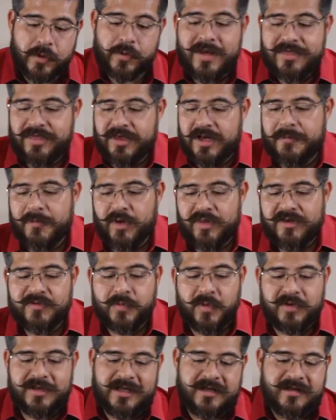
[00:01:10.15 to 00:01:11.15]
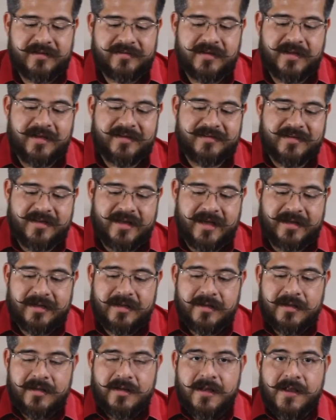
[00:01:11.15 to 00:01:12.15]
great thing about these botines is that
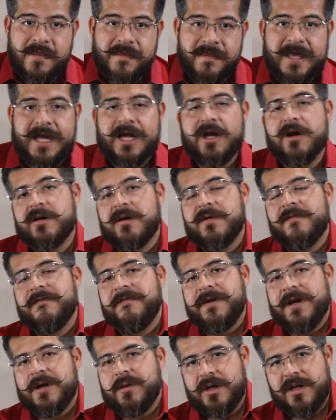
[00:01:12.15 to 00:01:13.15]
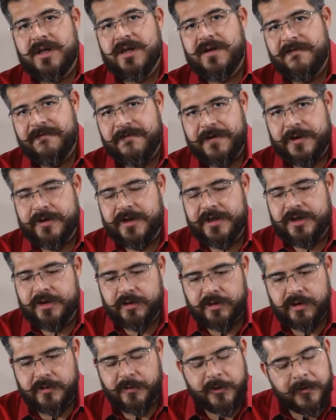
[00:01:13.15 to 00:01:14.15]
they are very, very
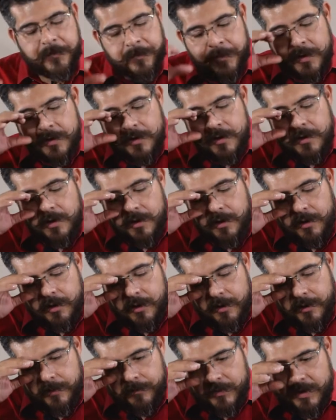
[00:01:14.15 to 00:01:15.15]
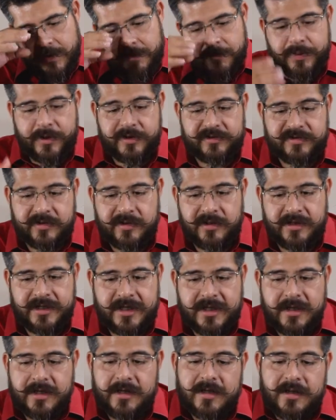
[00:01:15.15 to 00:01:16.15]
durable.
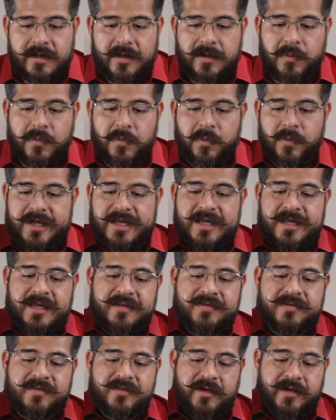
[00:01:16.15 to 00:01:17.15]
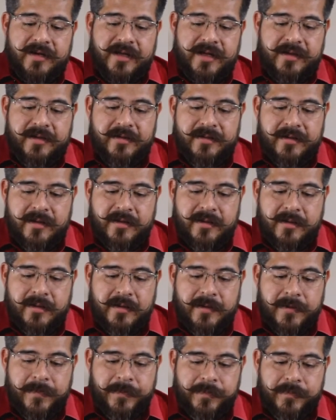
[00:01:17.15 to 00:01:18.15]
Personally, we started
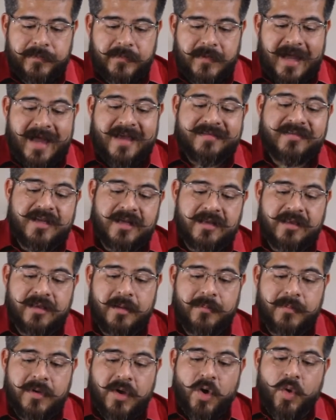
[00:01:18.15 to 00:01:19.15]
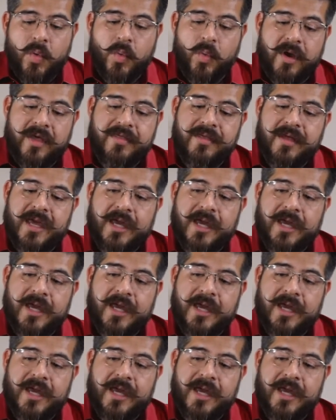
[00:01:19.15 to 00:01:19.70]
asking them with